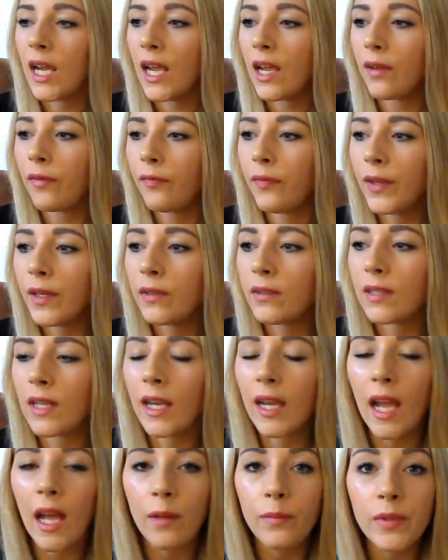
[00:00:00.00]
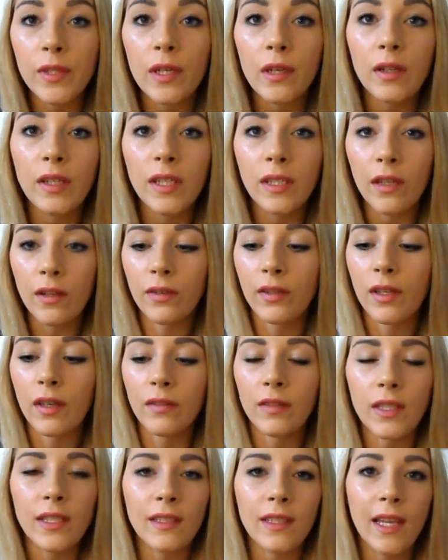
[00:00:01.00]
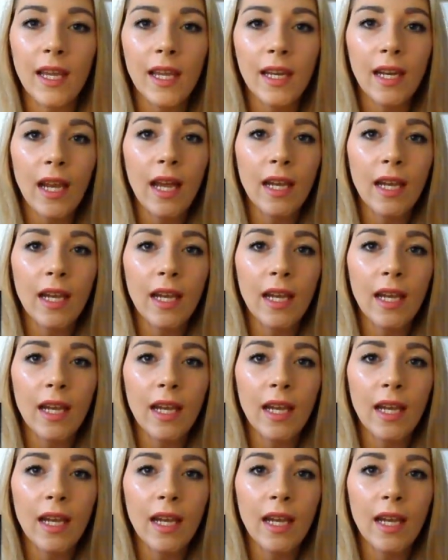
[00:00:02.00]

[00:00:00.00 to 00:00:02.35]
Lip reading: It feels like absolutely nothing on the skin,